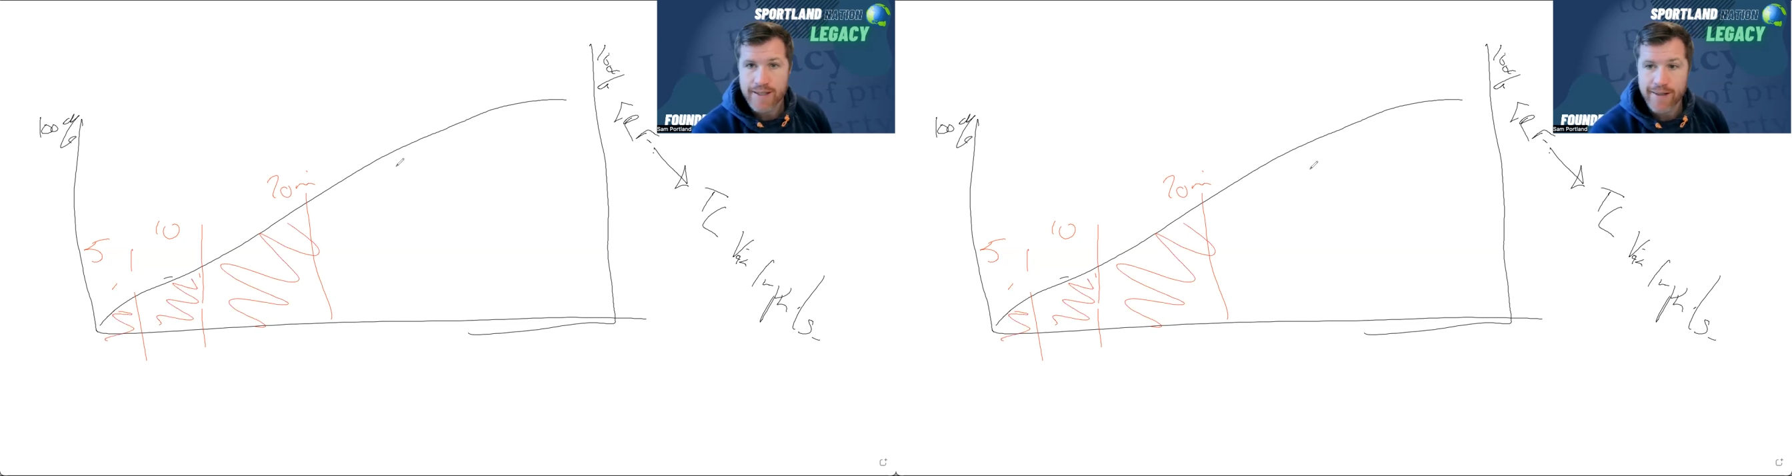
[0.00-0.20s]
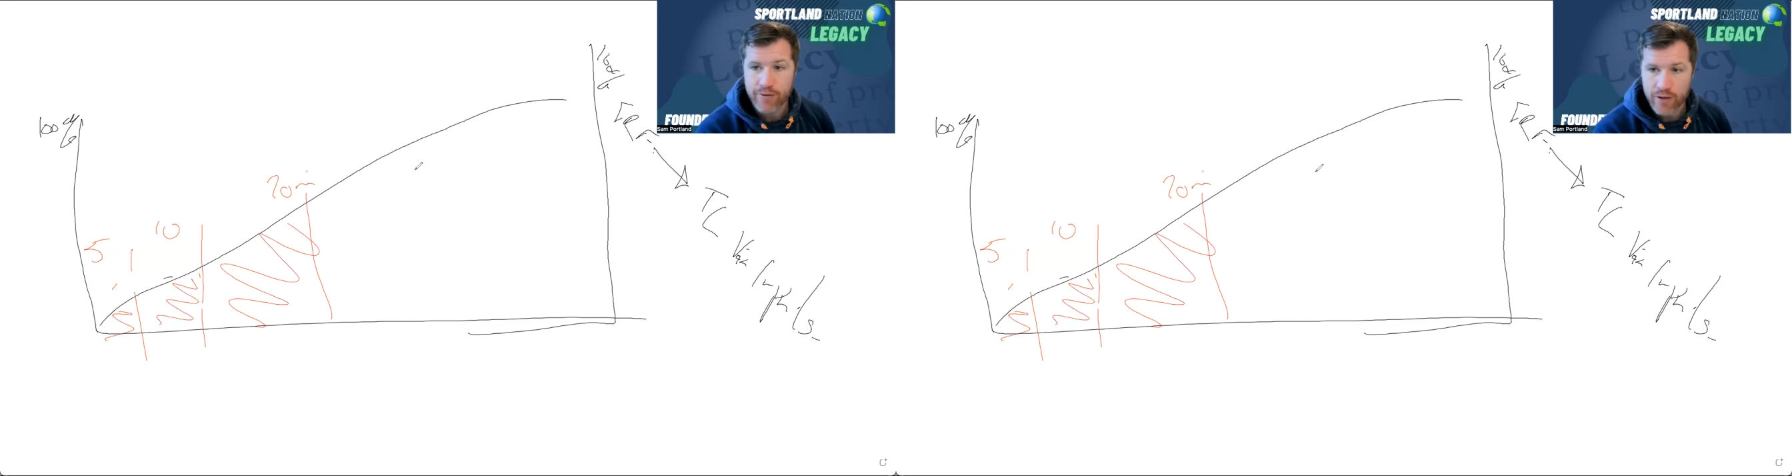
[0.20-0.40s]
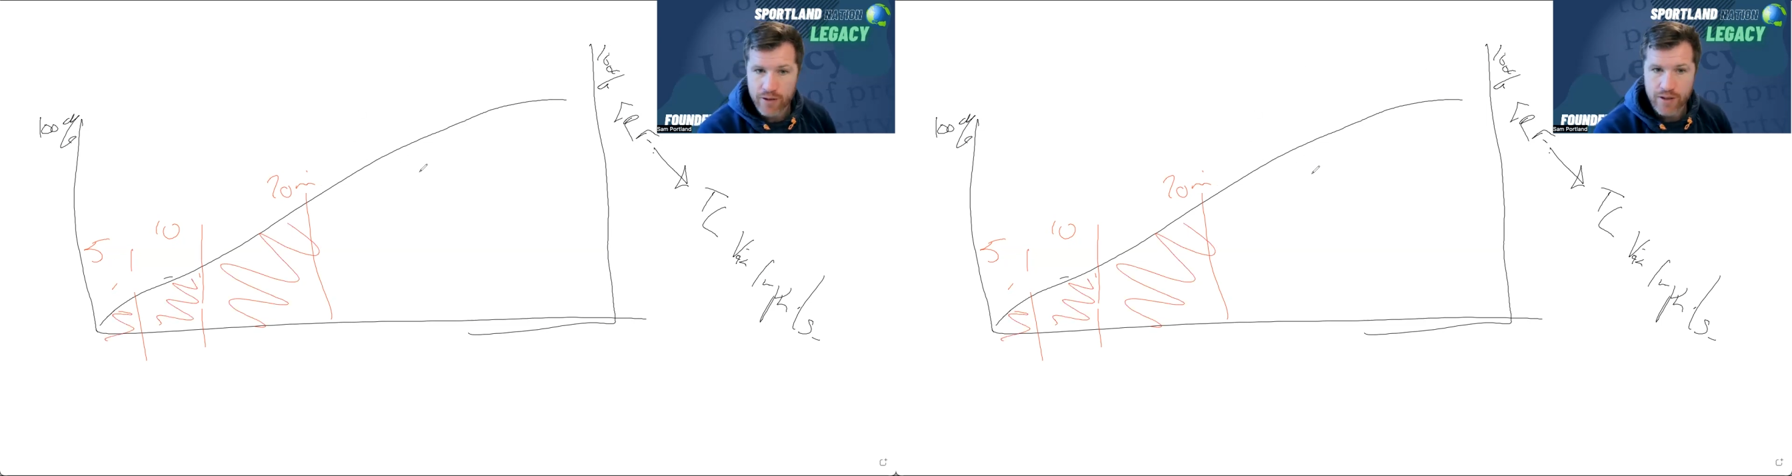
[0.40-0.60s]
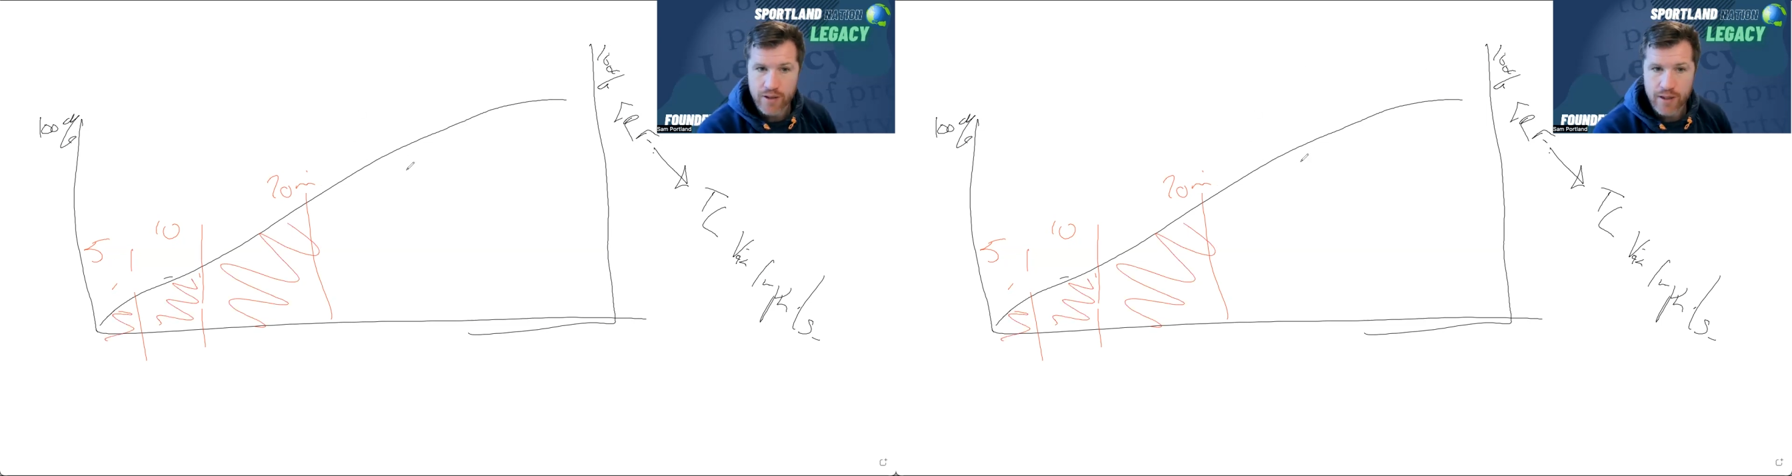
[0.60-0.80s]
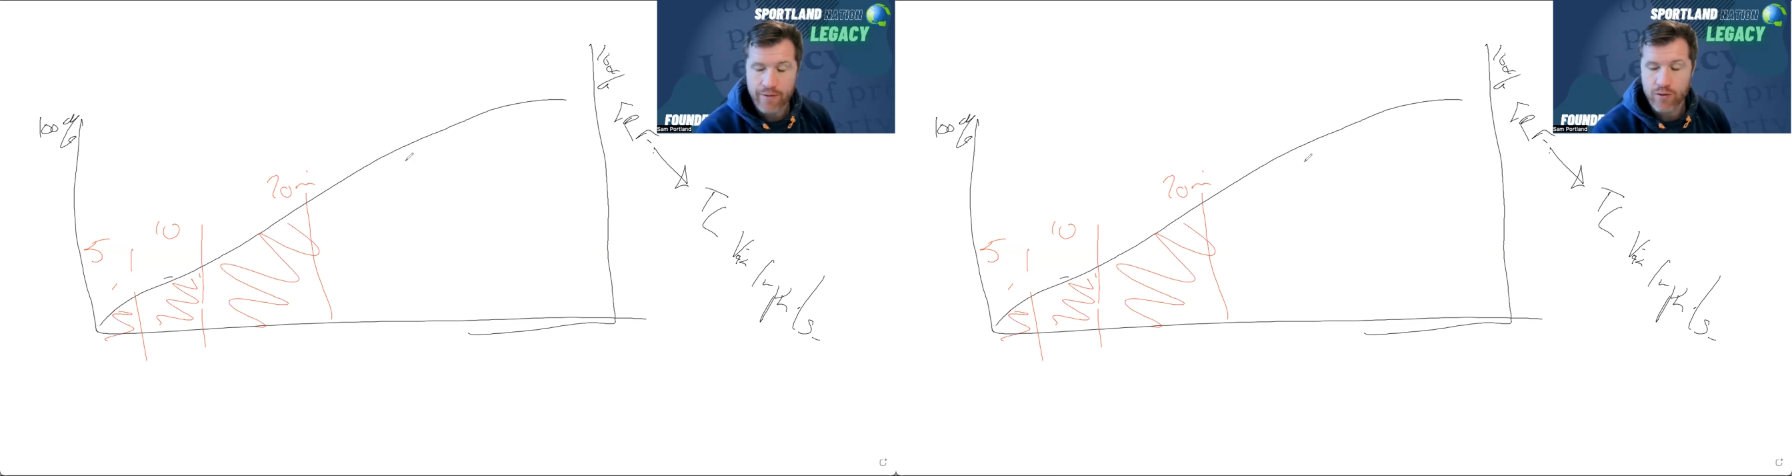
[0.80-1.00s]
different
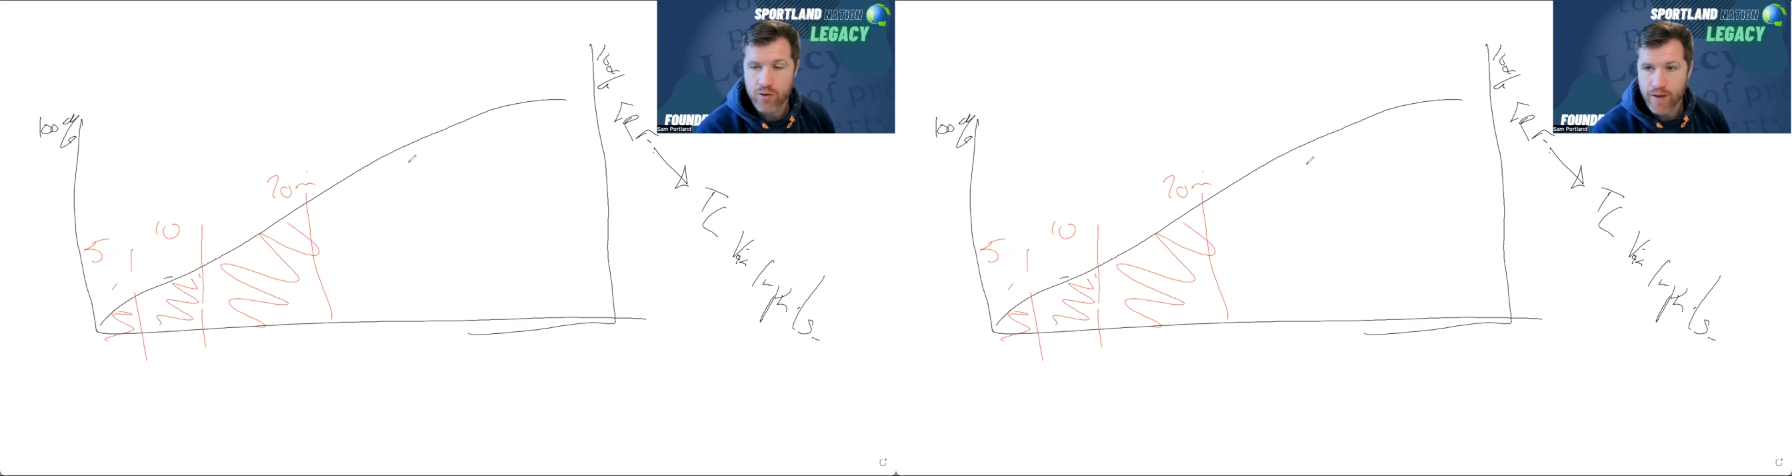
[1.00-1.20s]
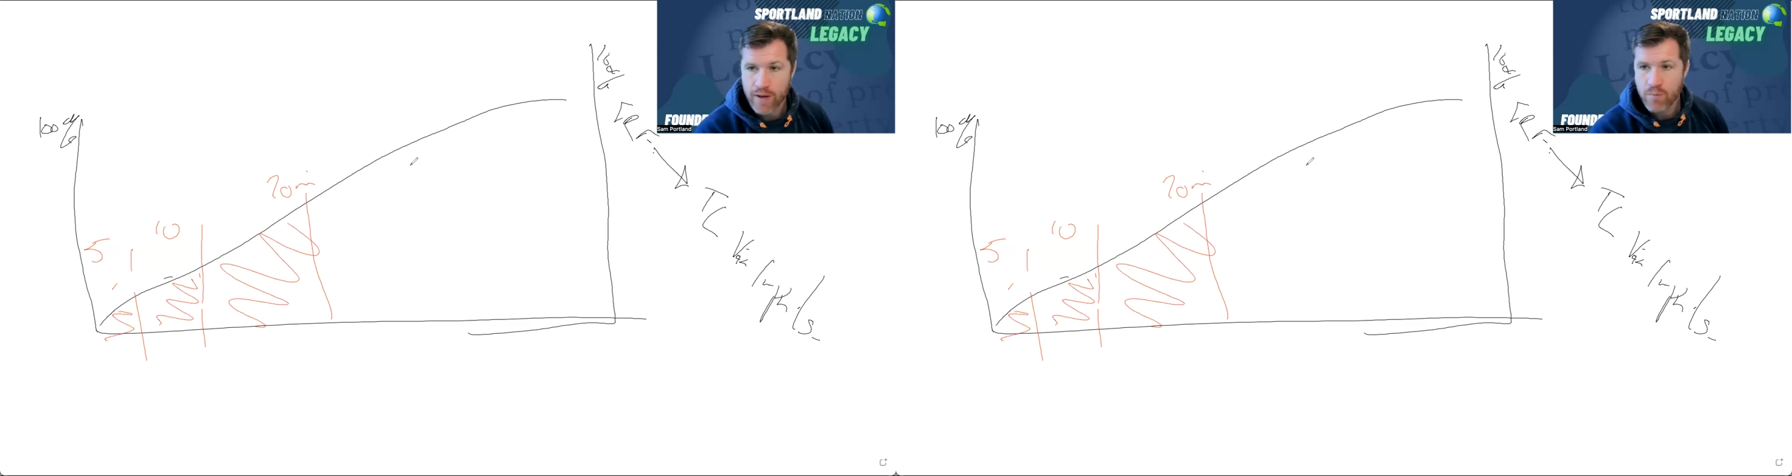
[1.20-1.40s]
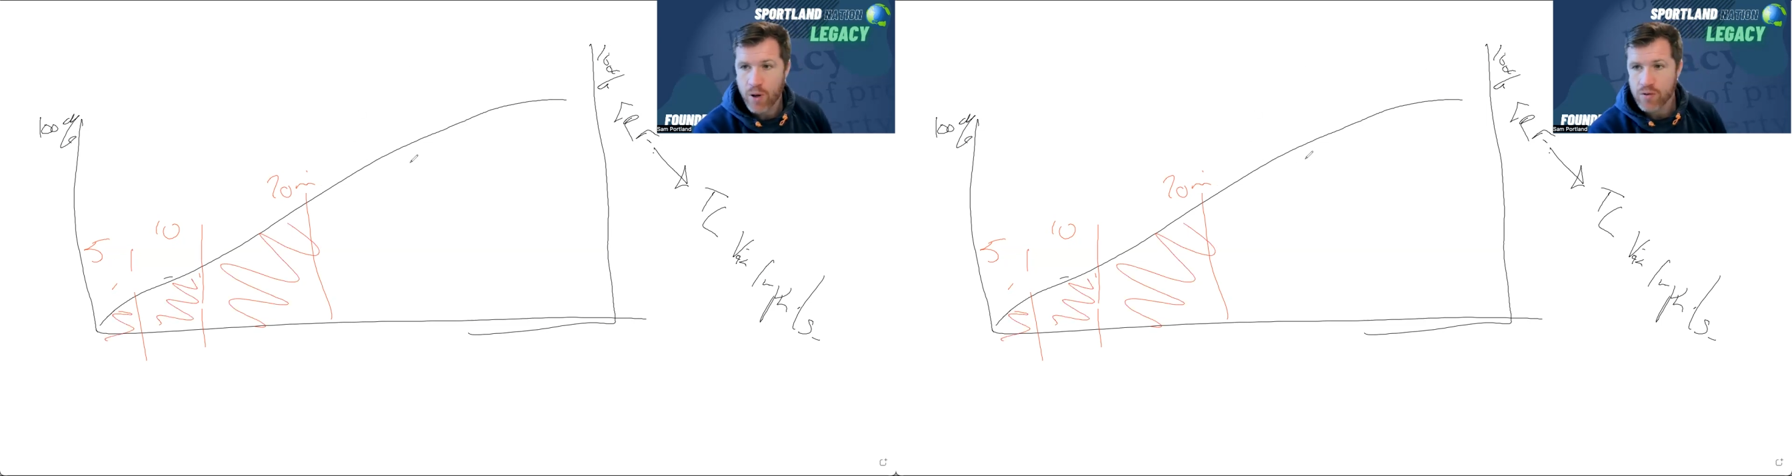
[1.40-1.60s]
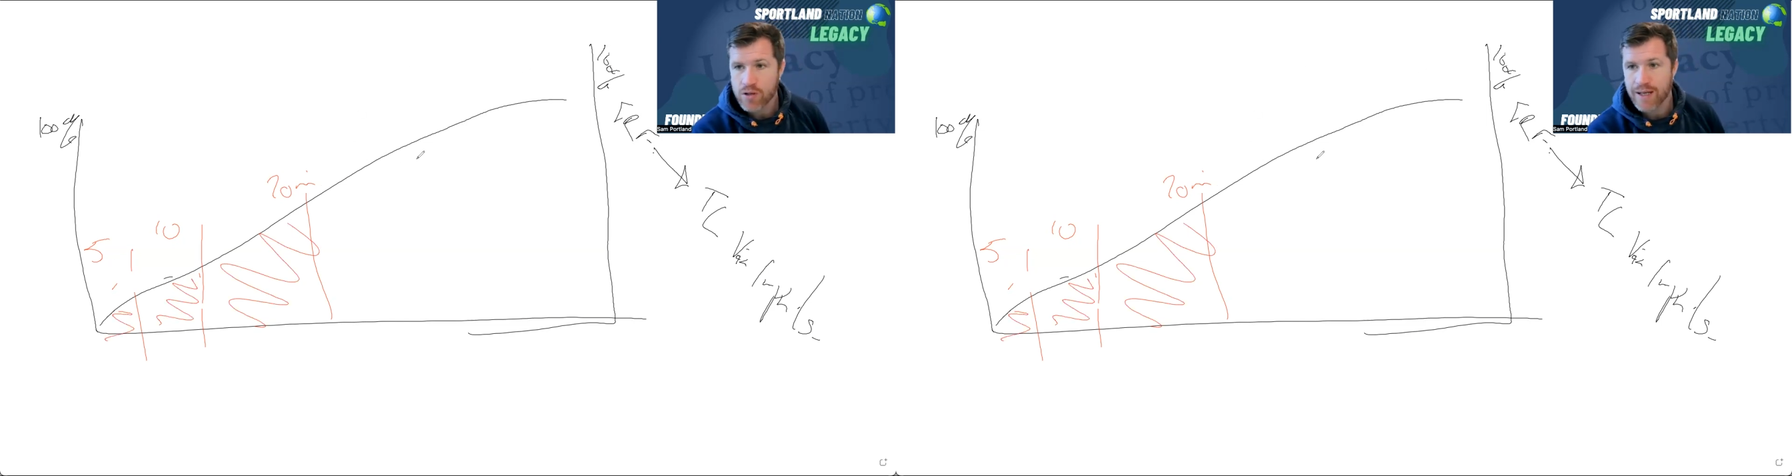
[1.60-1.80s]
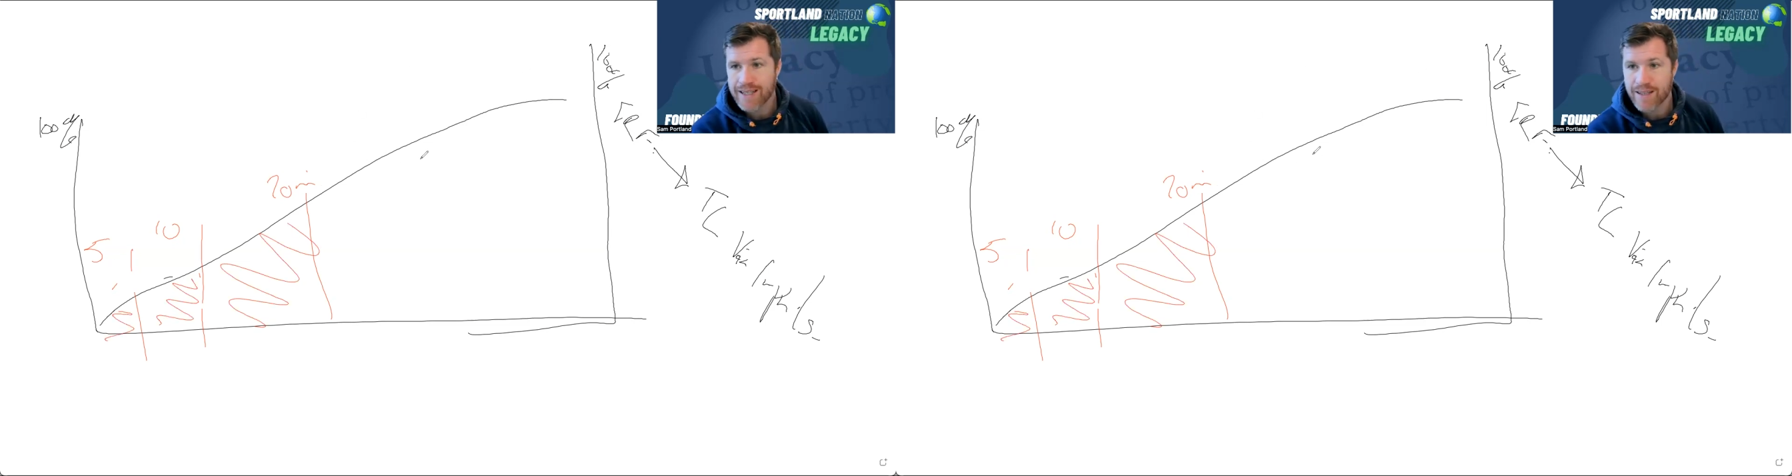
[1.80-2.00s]
levels of impulse and